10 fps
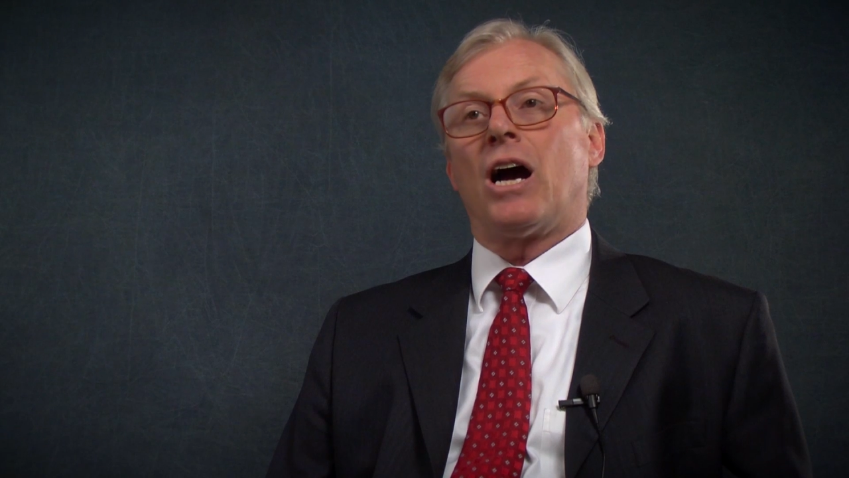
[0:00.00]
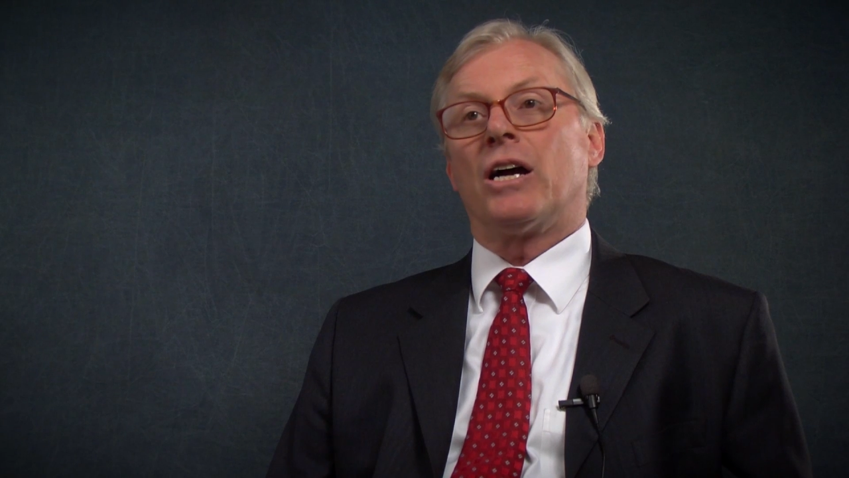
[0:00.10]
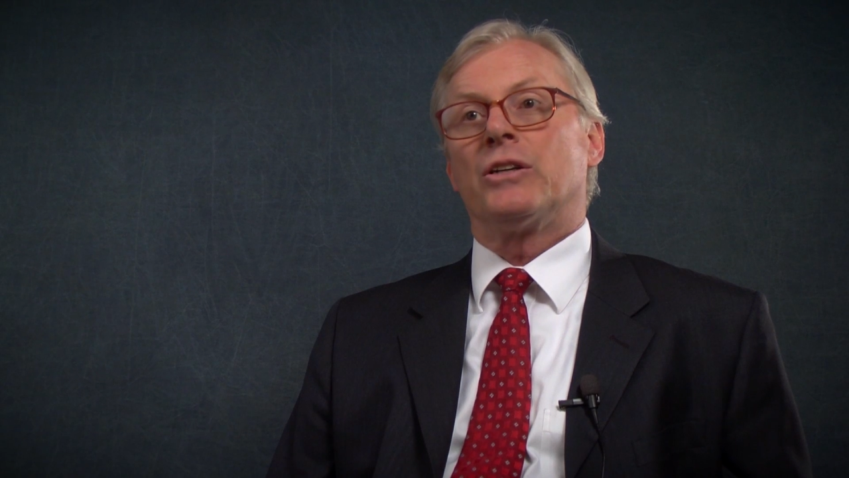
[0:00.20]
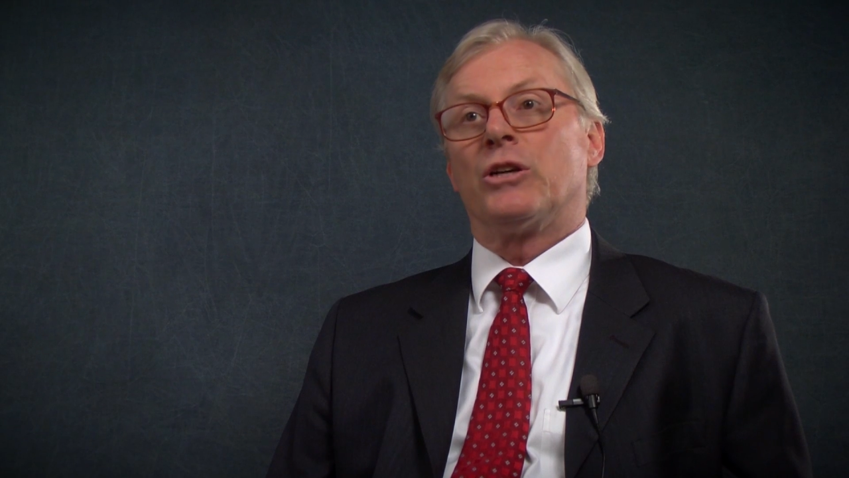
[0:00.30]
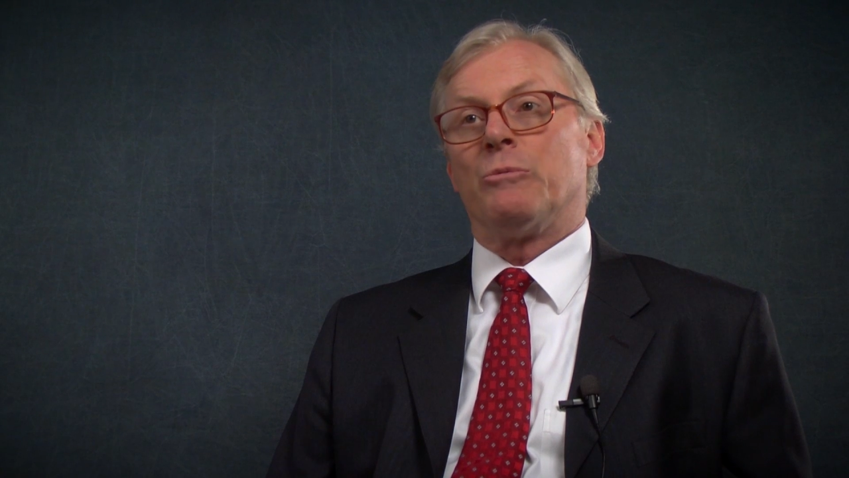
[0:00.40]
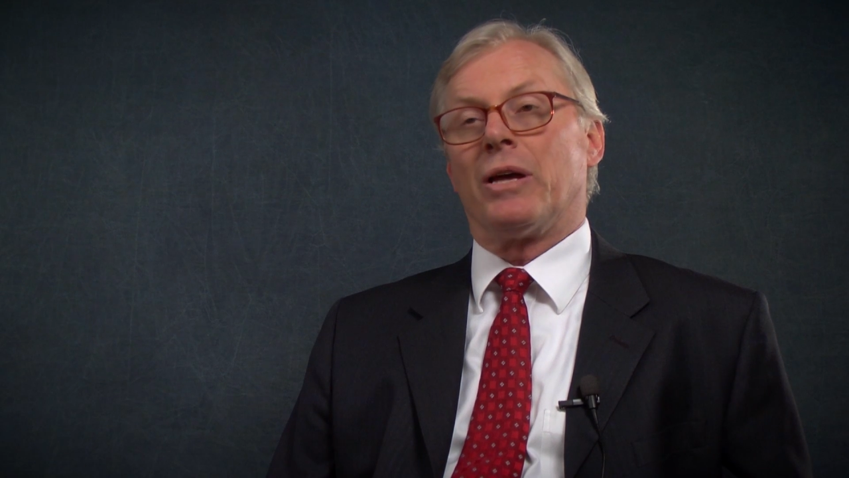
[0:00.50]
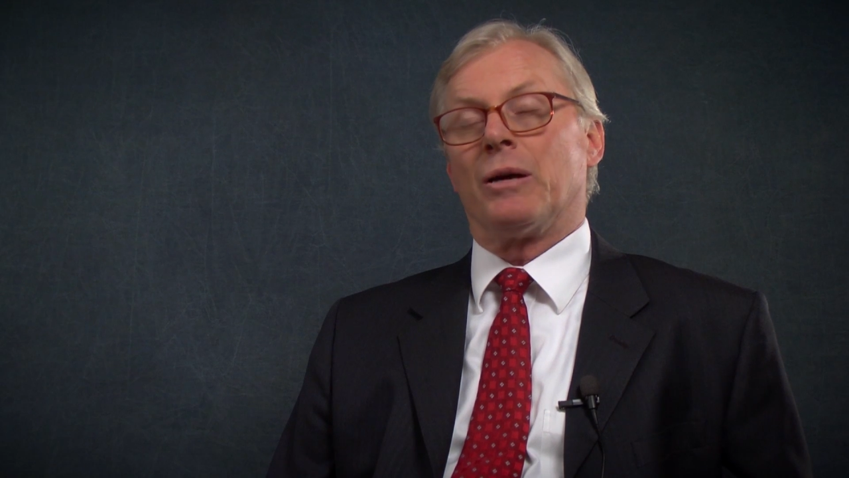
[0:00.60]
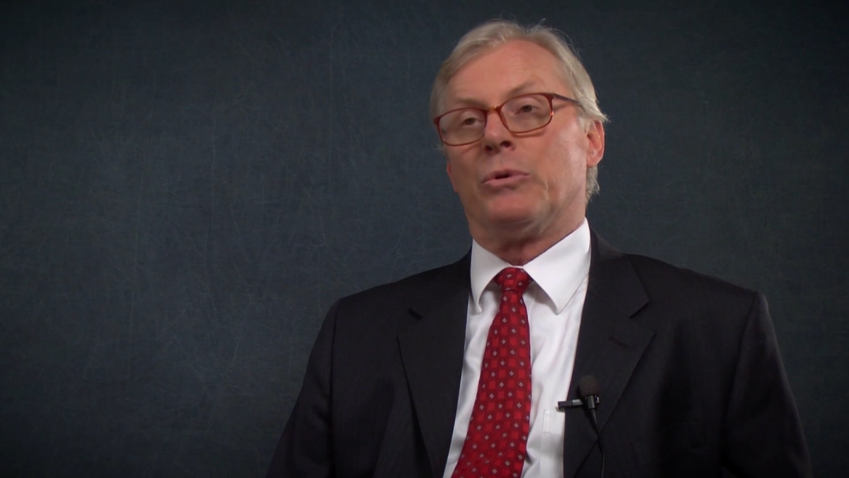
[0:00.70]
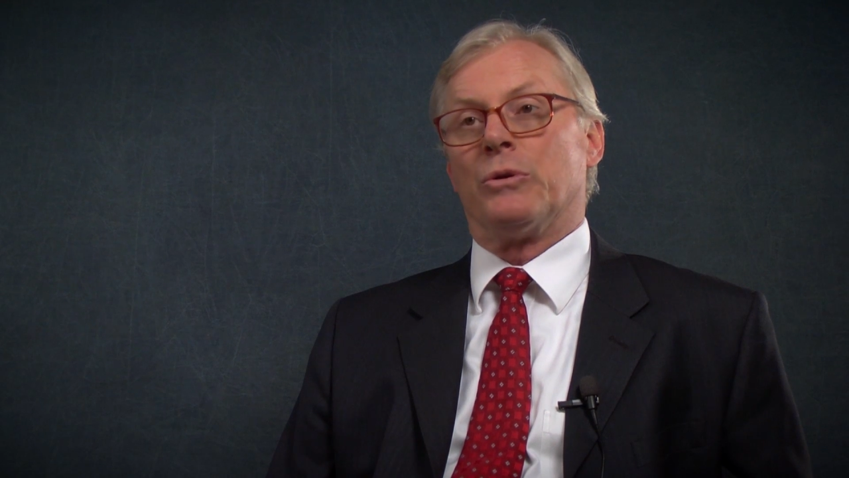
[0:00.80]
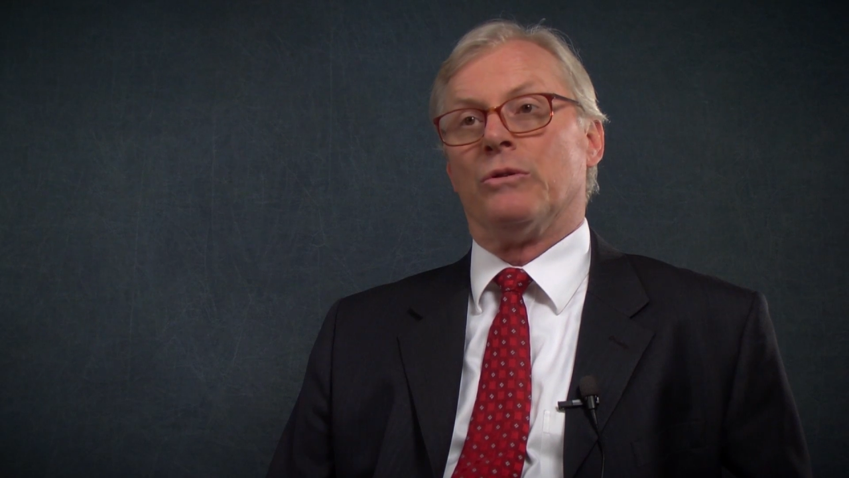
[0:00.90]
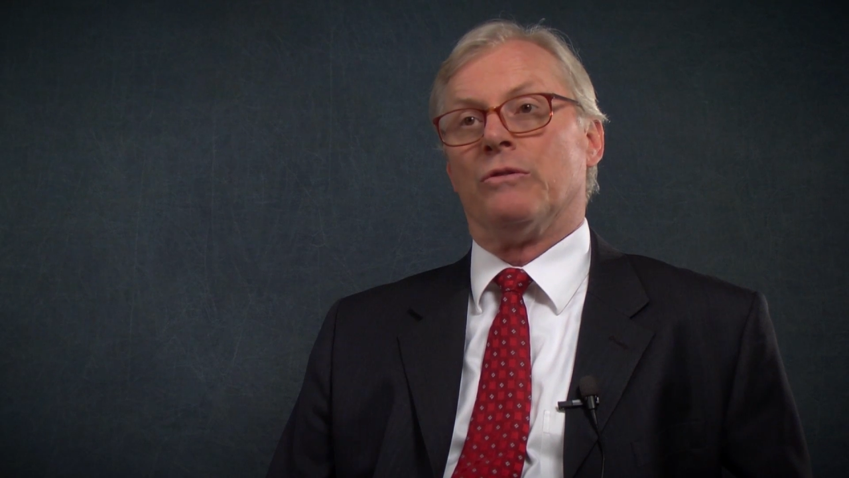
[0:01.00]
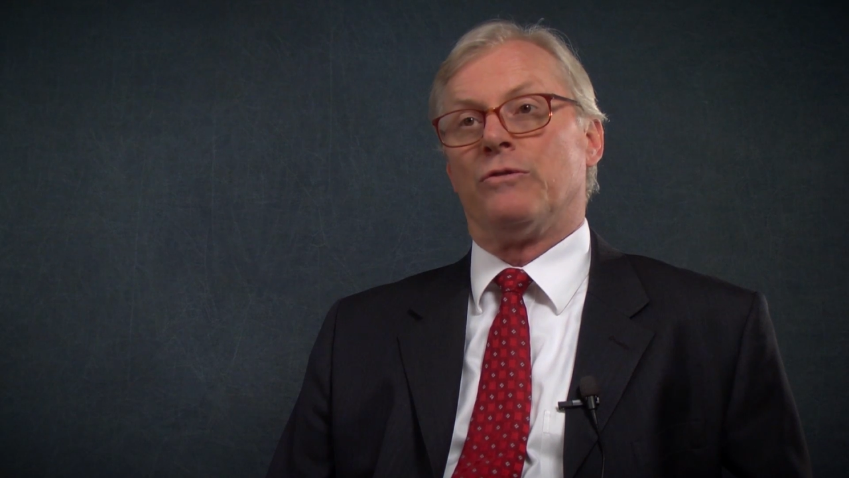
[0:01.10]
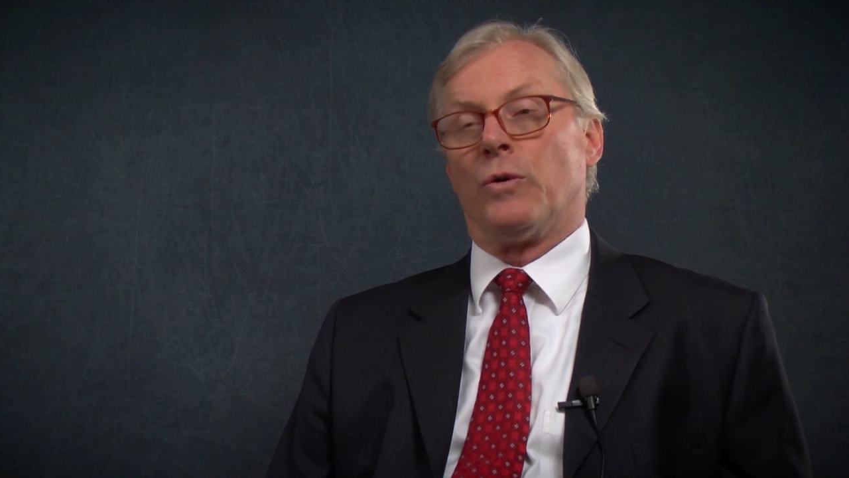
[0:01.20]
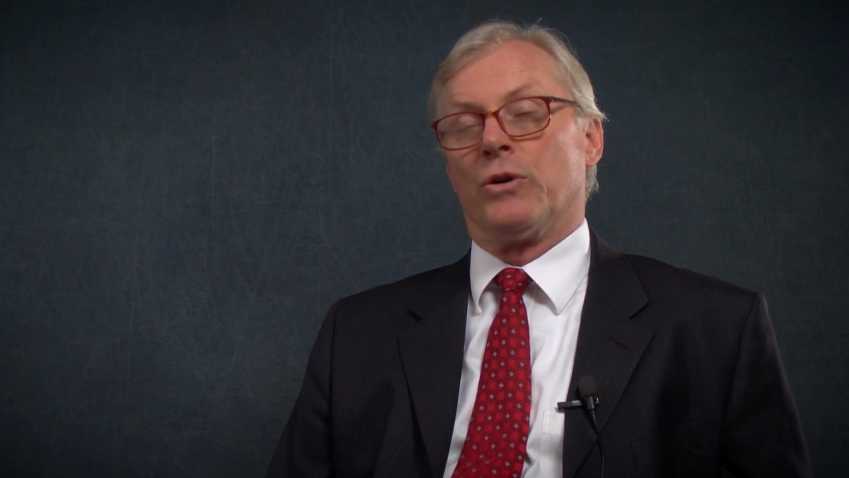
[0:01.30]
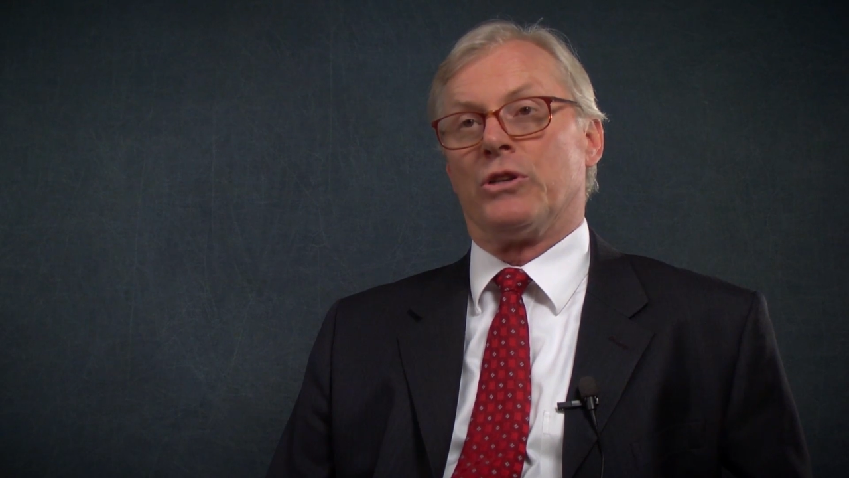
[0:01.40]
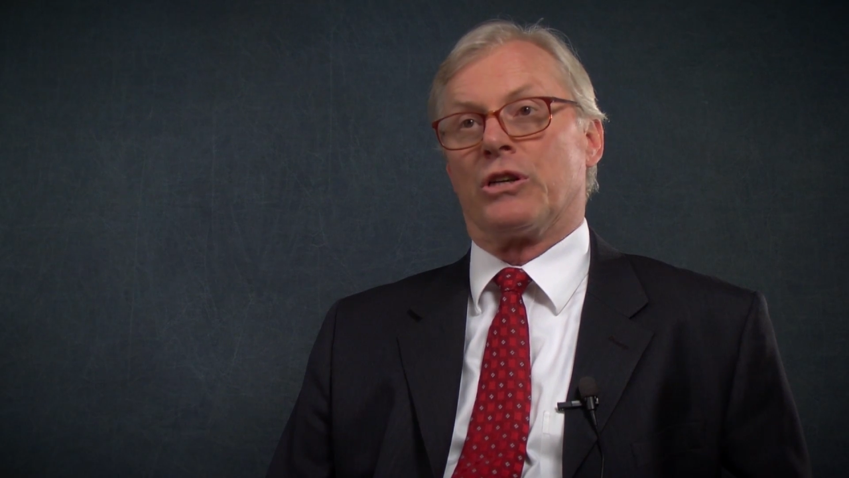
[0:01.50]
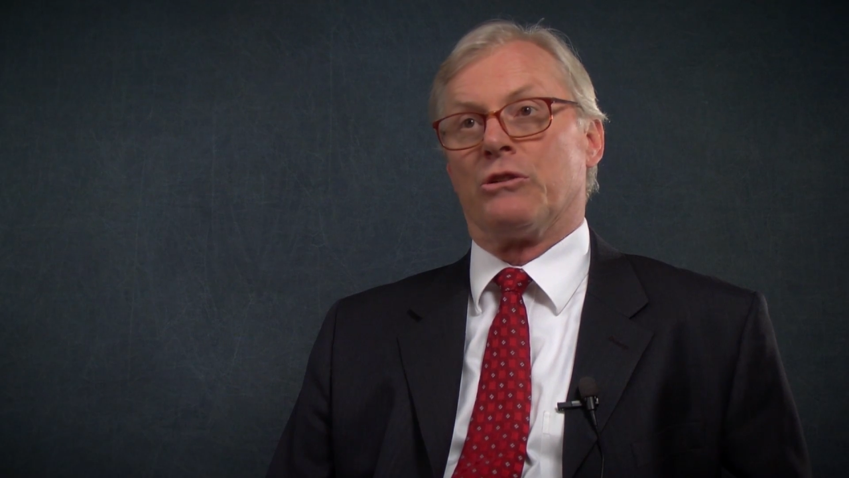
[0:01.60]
aren't going to be able to afford to